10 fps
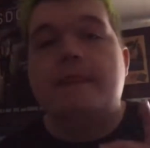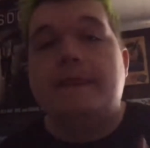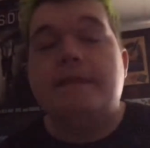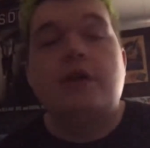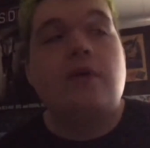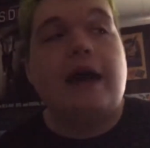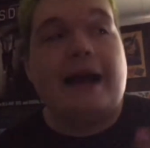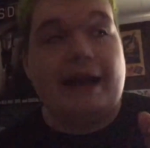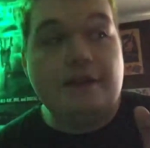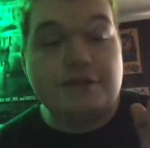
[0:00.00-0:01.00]
You know,
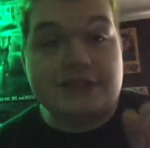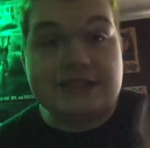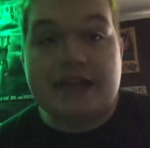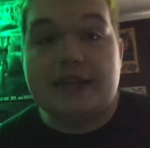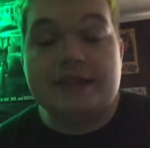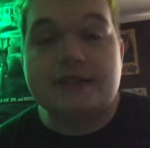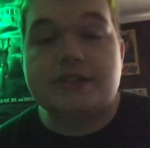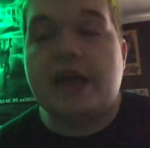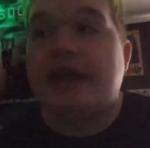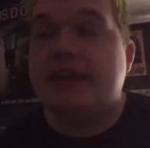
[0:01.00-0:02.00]
I've said this.
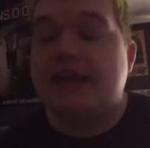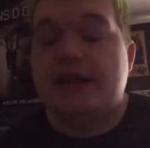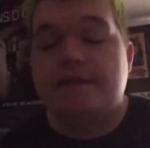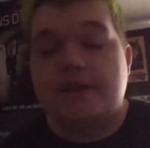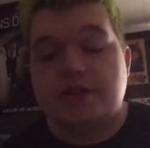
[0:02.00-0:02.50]
Again, there's